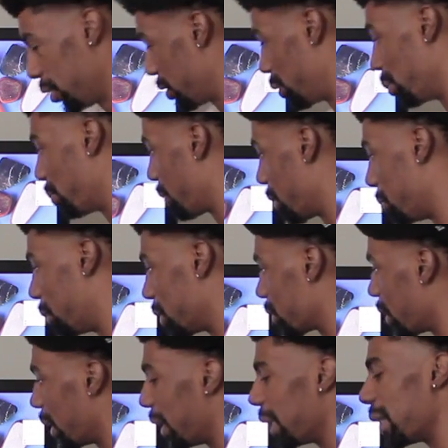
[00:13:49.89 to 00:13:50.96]
You're pretty much
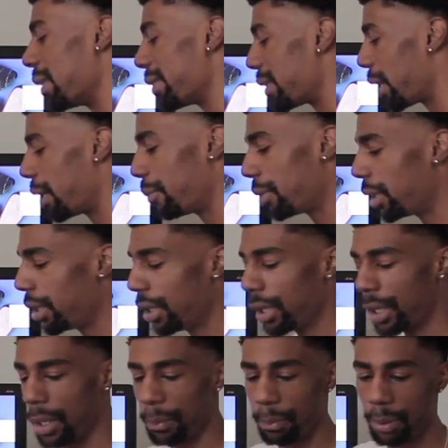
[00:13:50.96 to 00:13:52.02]
gonna get the same thing,
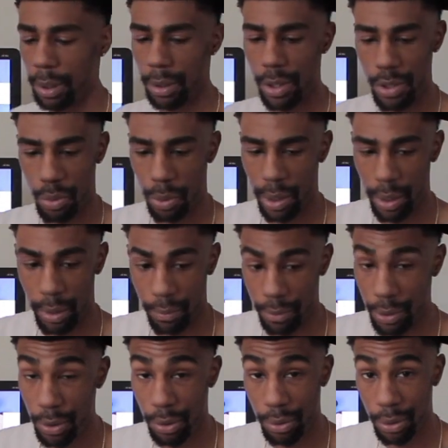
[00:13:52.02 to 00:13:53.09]
and put it this way: if
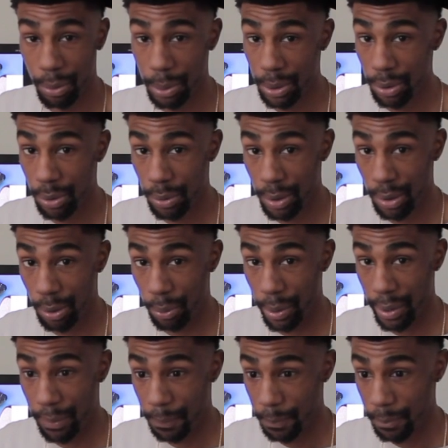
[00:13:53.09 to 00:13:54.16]
you don't know what you're doing, no
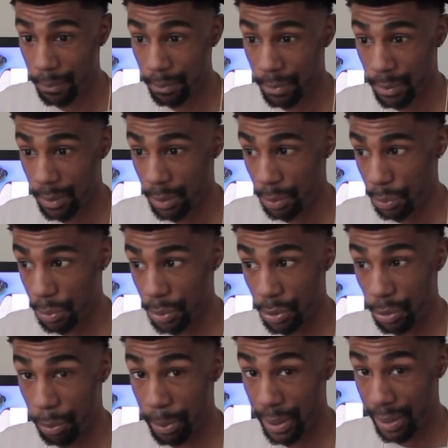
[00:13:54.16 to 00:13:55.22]
way. You're
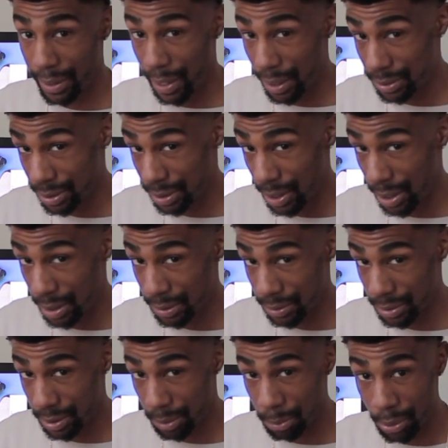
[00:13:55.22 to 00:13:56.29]
gonna pay $1,000 for
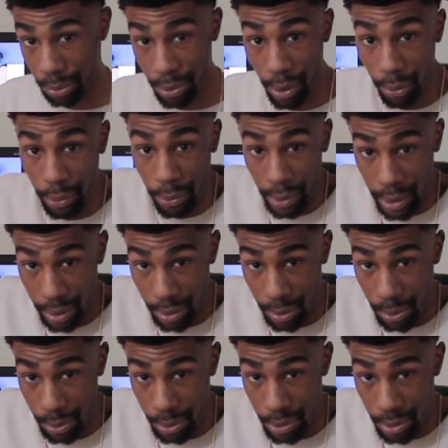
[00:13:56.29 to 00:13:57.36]
something you don't know how to
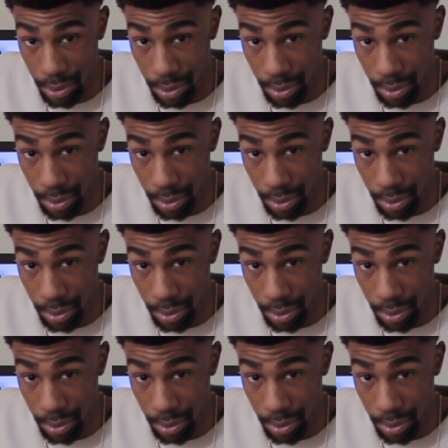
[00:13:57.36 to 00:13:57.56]
use.